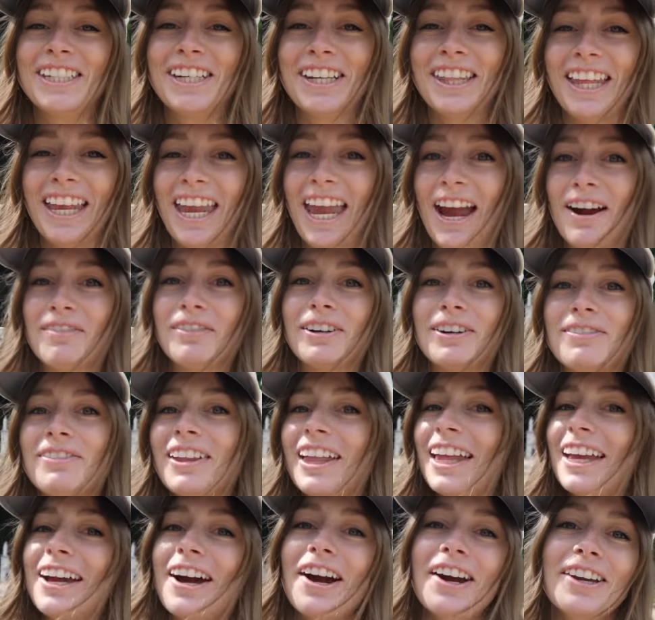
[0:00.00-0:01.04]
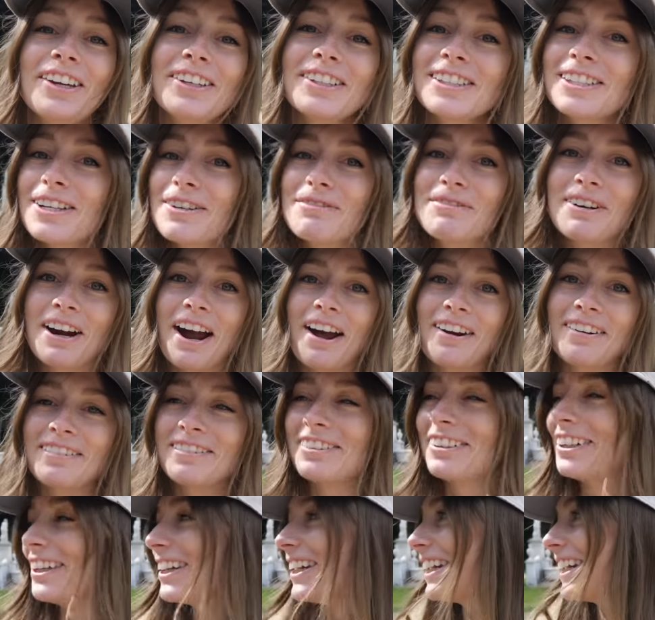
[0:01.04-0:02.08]
in the camera to be like, are you so proud of
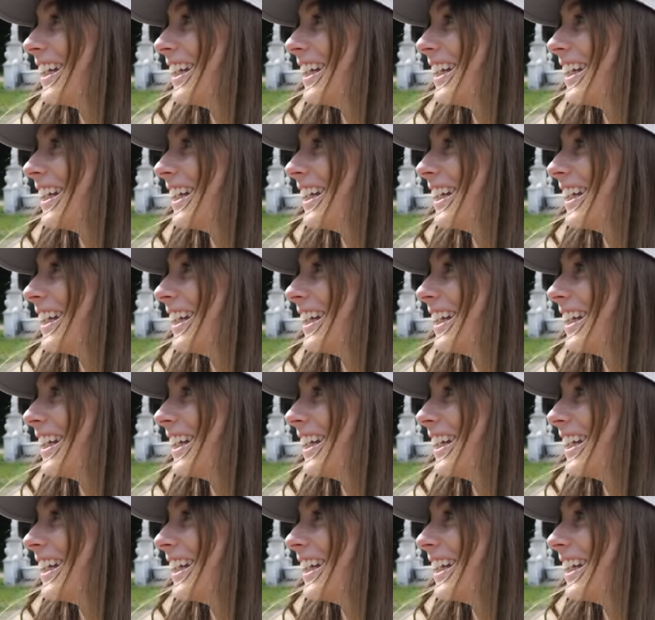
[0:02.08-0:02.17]
her?